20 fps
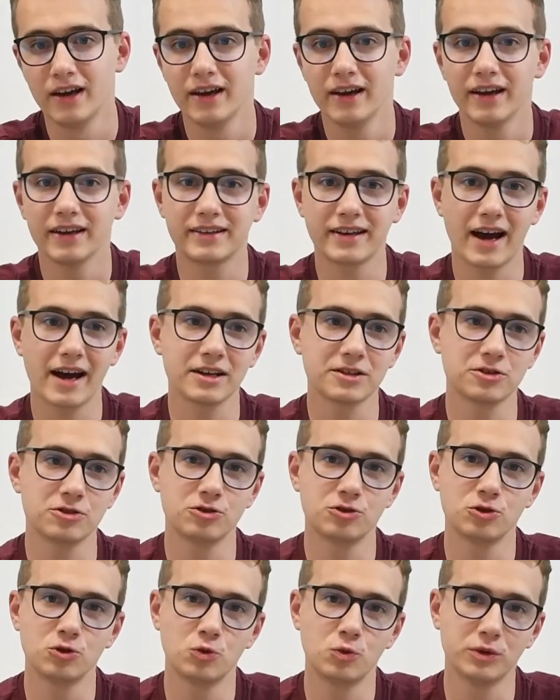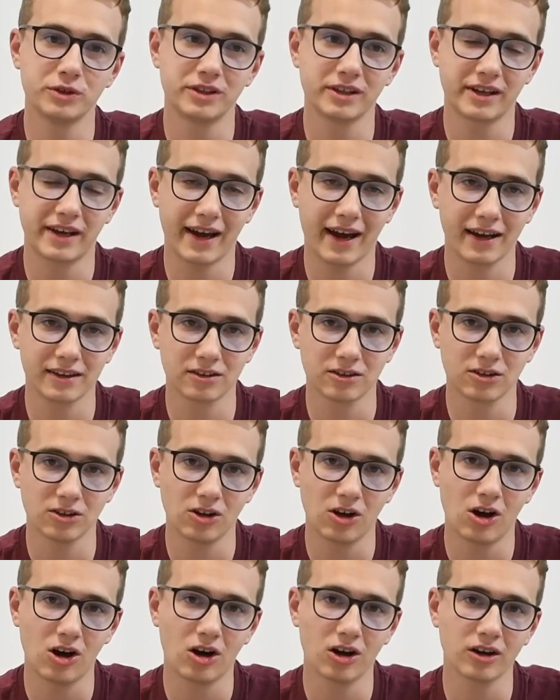It has to do with the
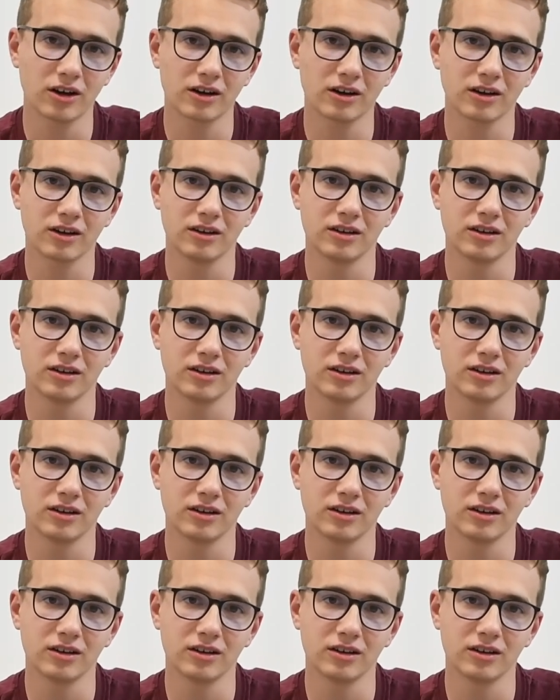catalog